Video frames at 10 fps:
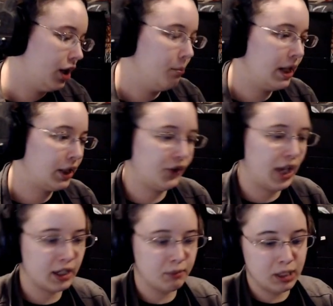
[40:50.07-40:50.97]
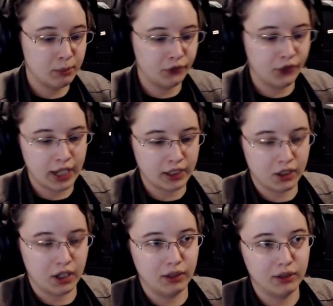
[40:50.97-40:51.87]
make dank memes dank
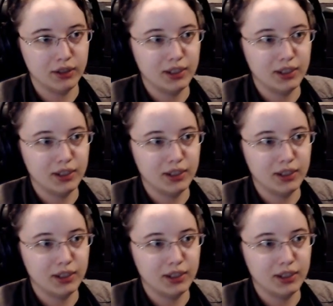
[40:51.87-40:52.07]
again.